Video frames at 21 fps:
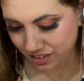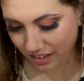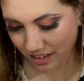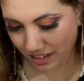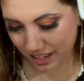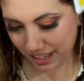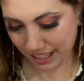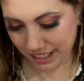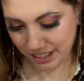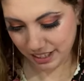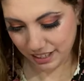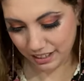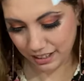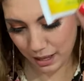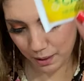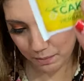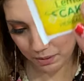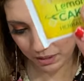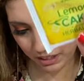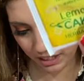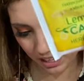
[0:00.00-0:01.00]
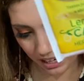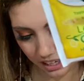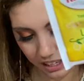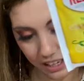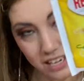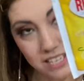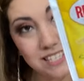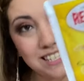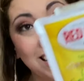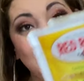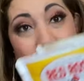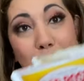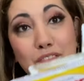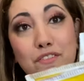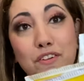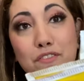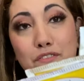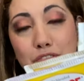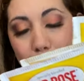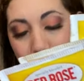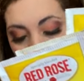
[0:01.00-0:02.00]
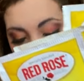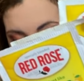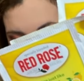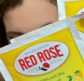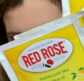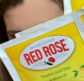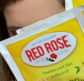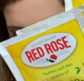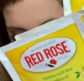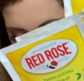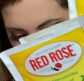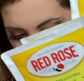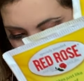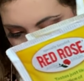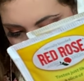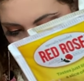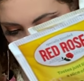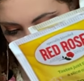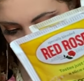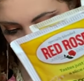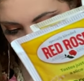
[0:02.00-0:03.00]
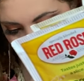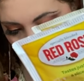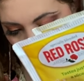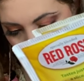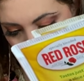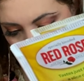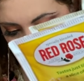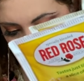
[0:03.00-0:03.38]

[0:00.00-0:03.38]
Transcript: And lemon cake is caffeine free too. And it has apple